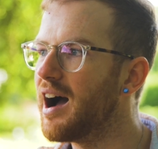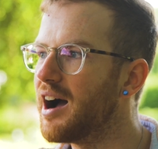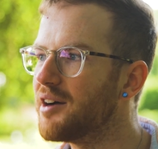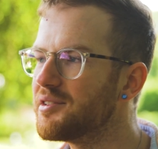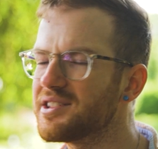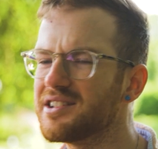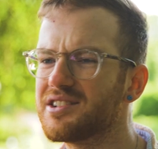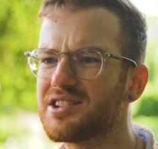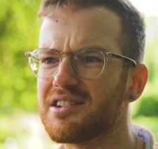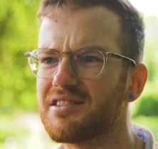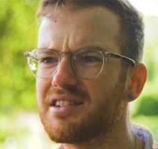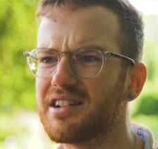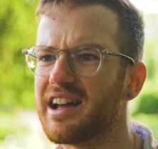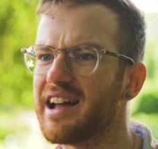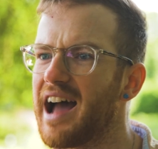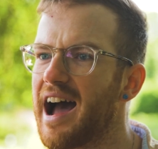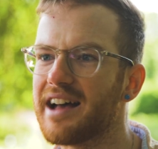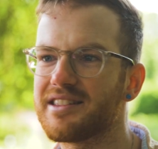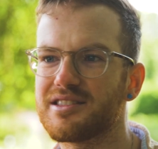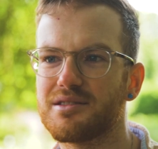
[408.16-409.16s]
I would say generally,
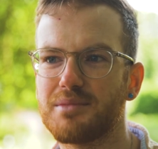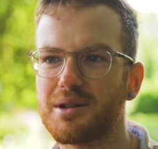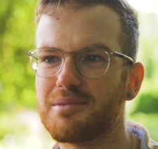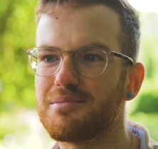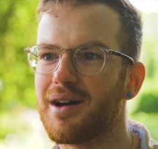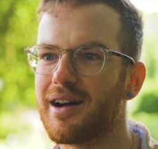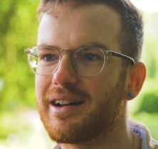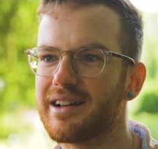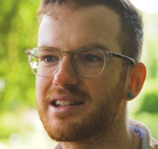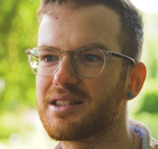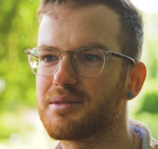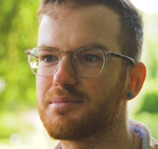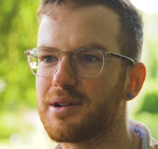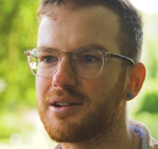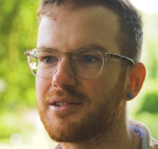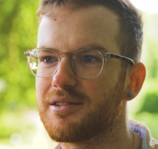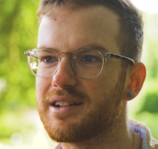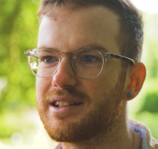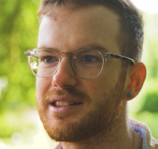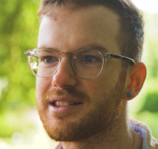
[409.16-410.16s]
it hasn't been my
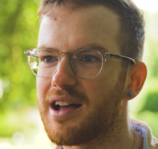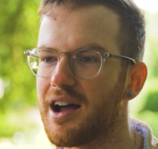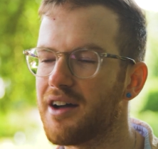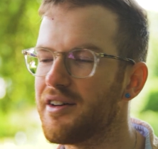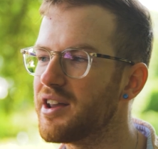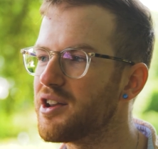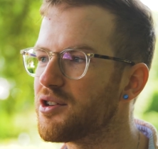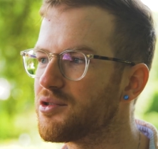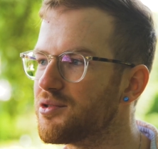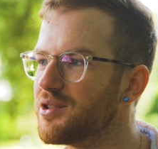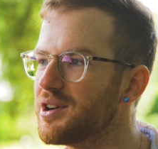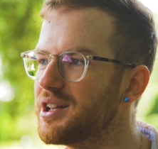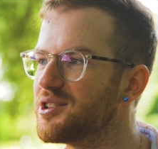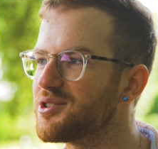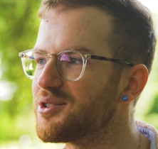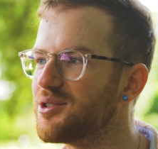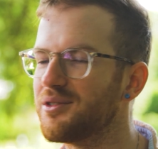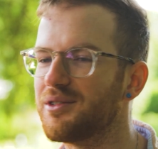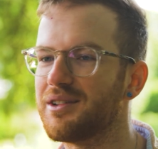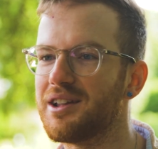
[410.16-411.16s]
experience. I had a really
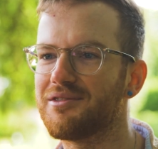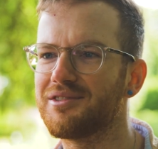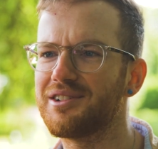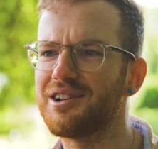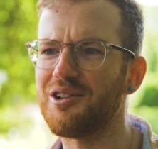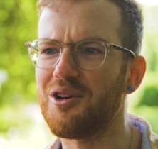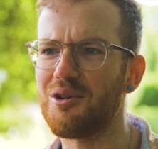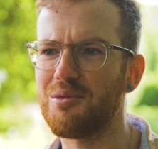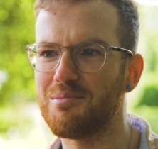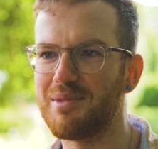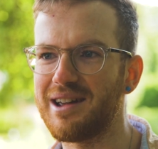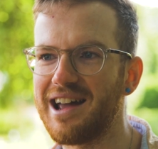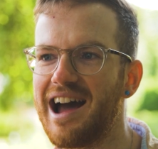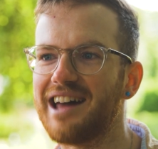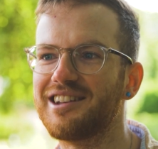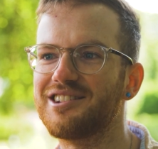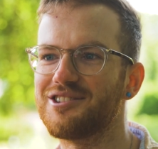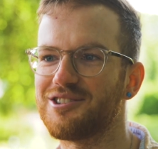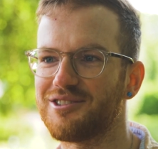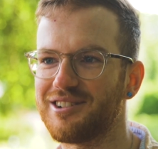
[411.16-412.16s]
sort of lovely, long,
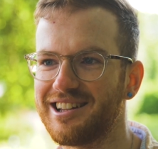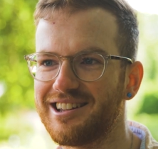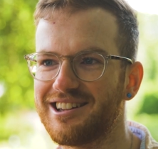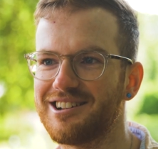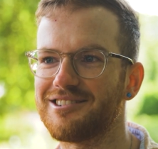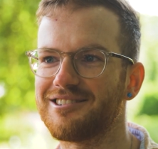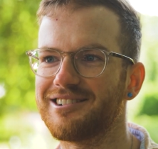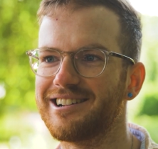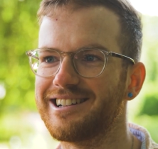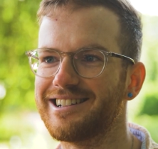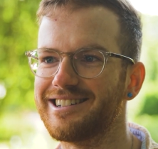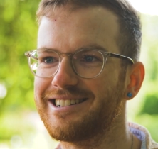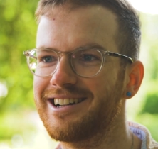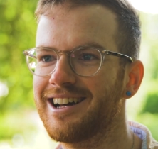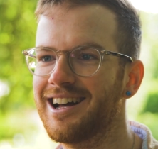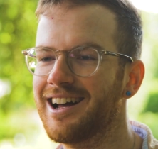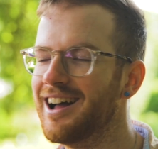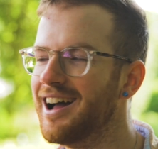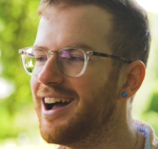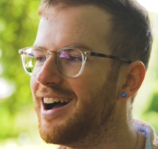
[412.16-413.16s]
meandering career.
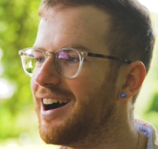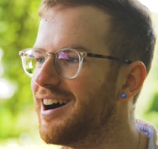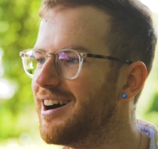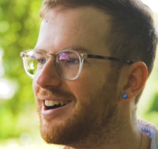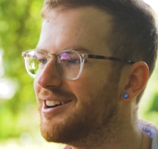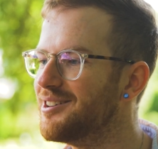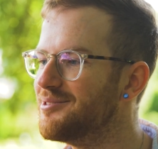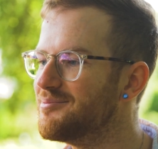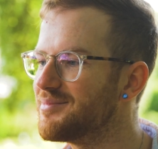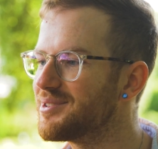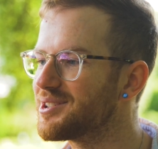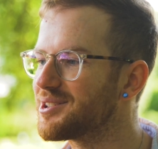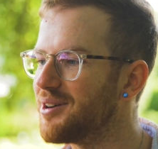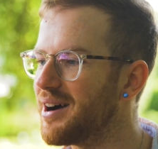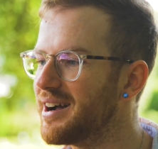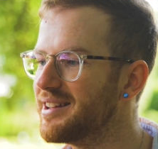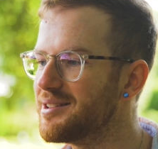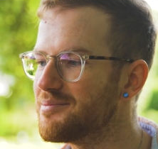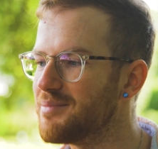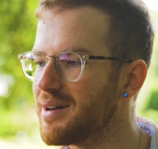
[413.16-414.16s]
So
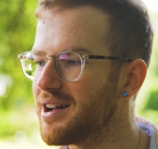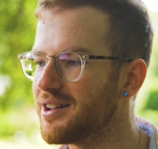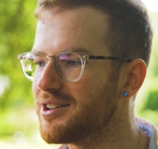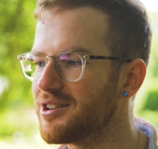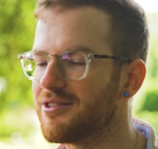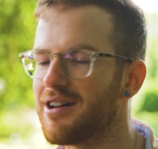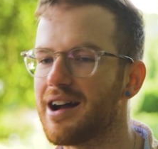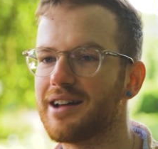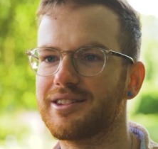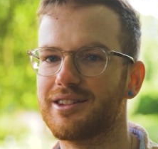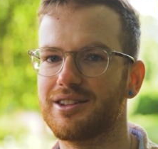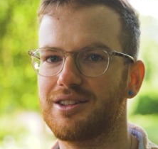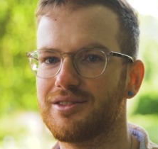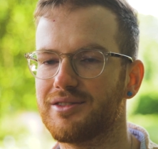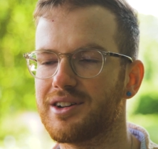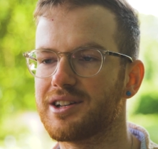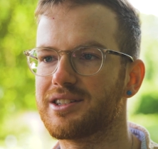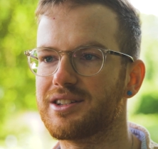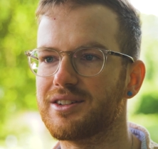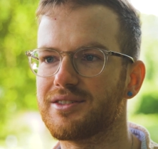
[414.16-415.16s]
I did my undergrad at the
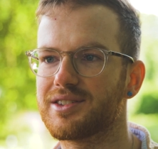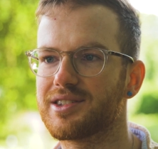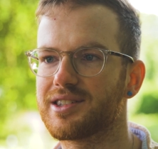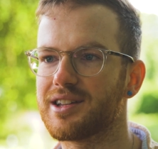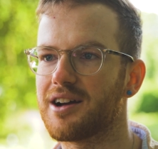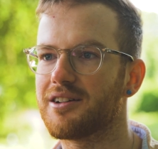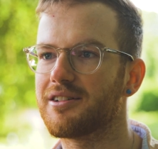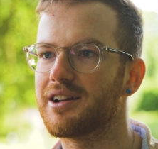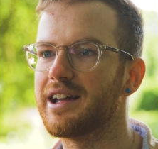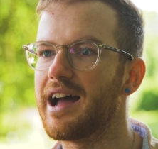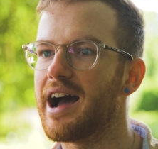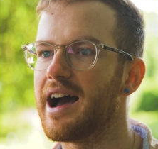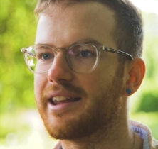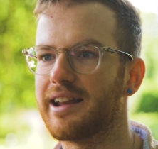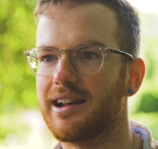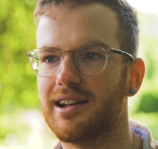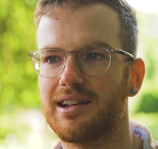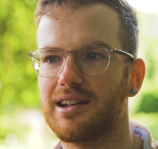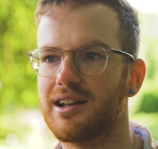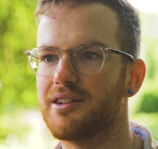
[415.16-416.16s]
University of Surrey. I had
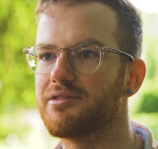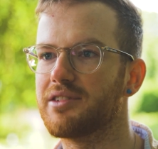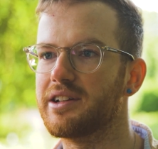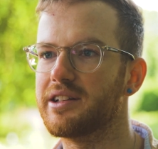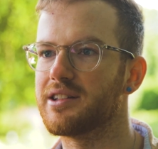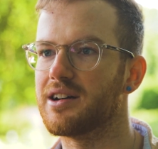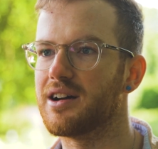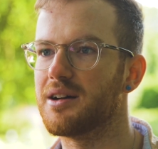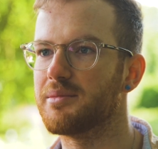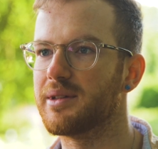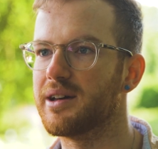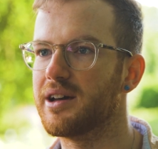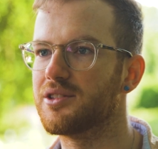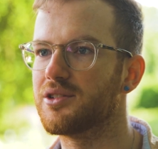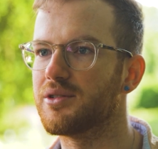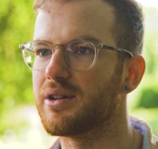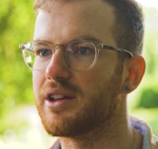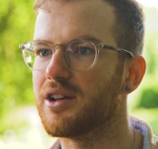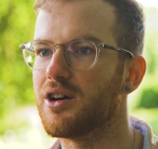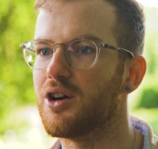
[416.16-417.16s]
a lovely time there
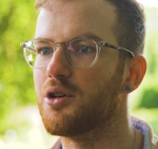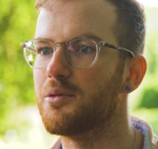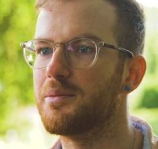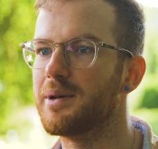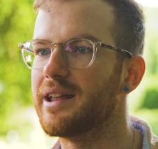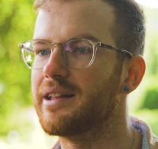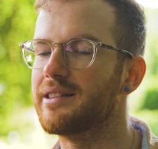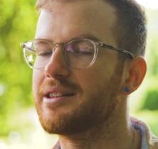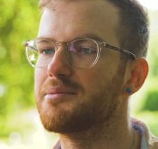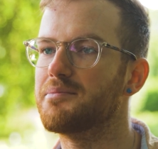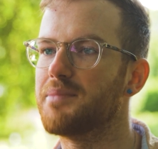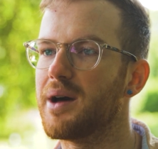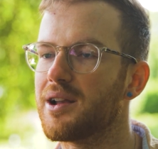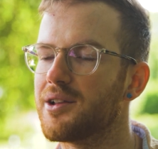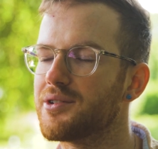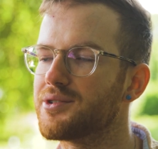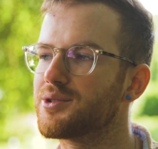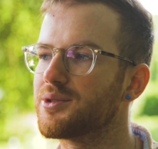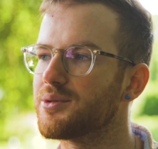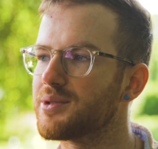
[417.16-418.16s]
doing an open-ended
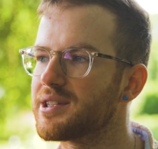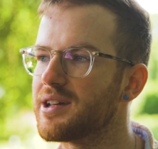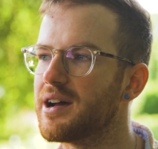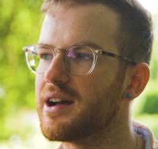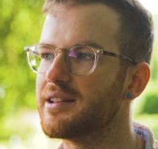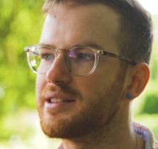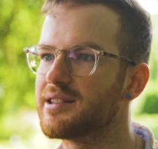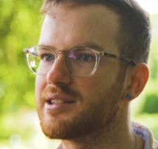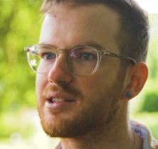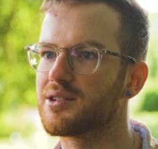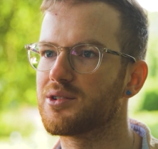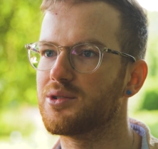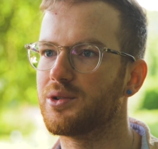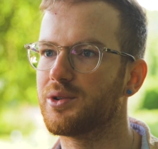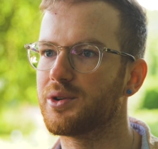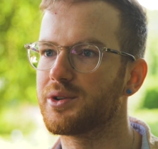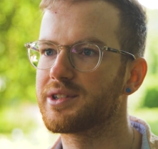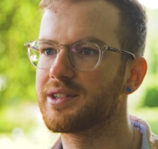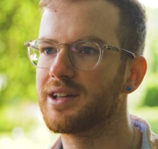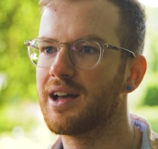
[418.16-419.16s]
biological sciences
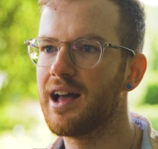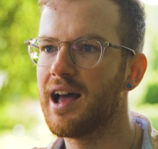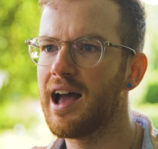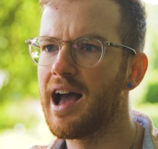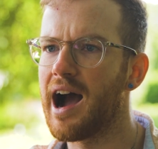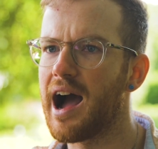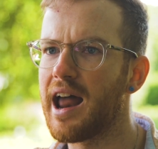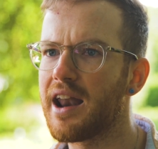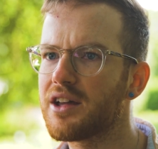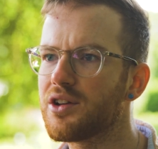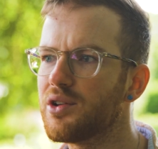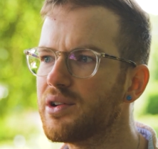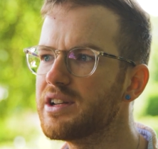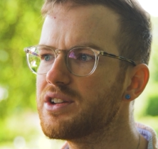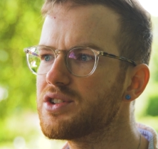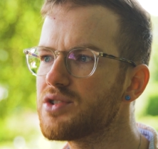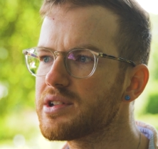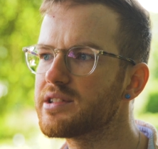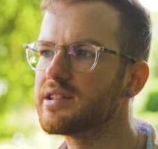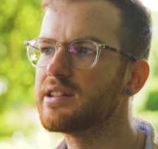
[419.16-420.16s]
course. And I got
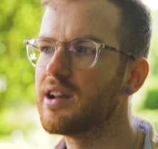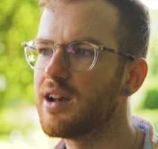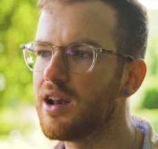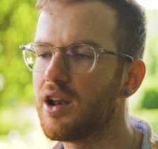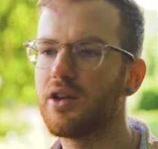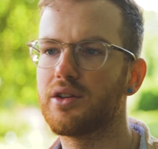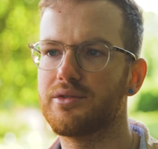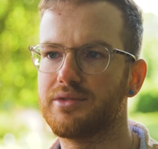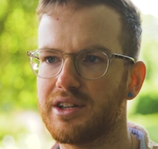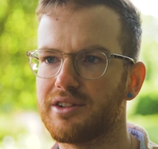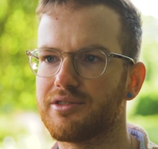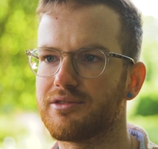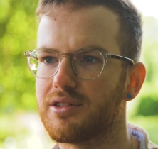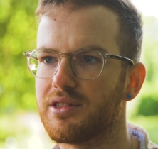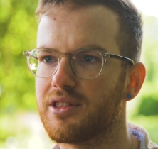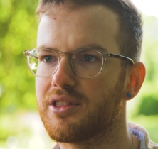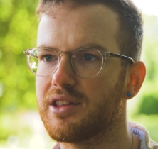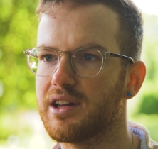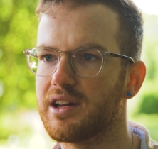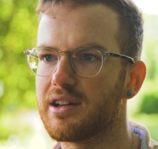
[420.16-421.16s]
interested in a lot of
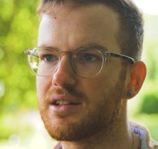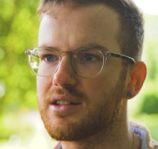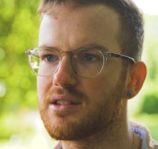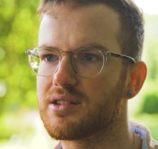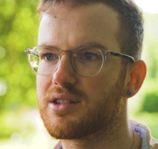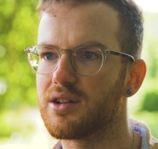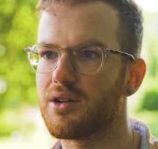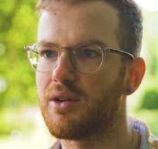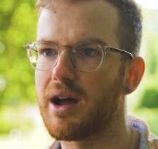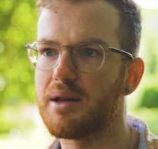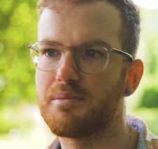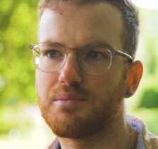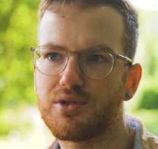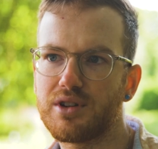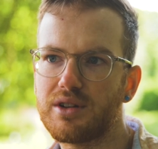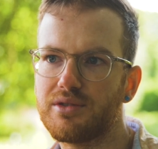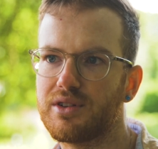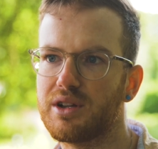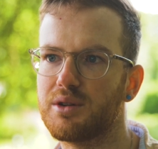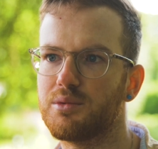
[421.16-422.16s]
different things. So I
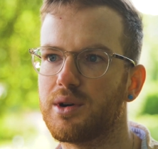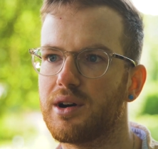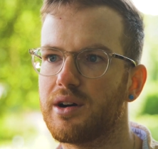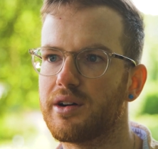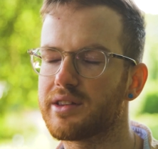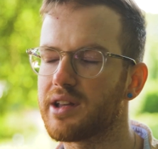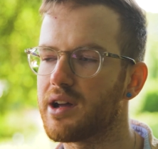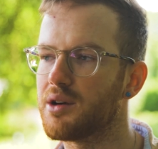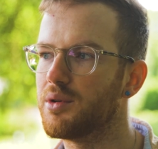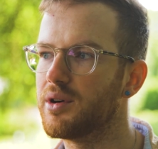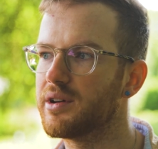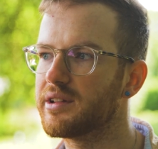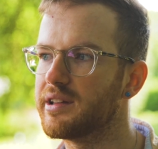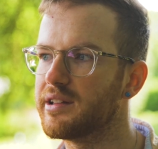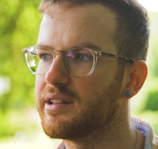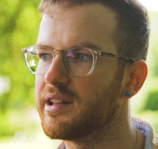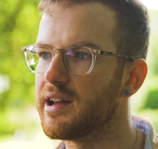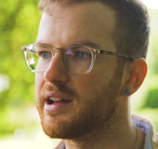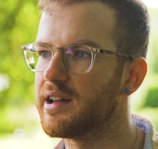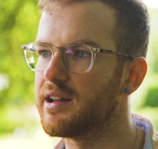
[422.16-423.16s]
worked
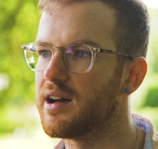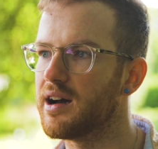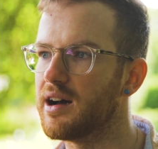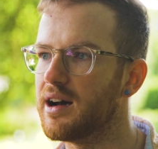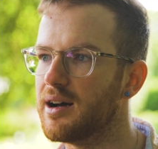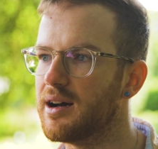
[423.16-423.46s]
at a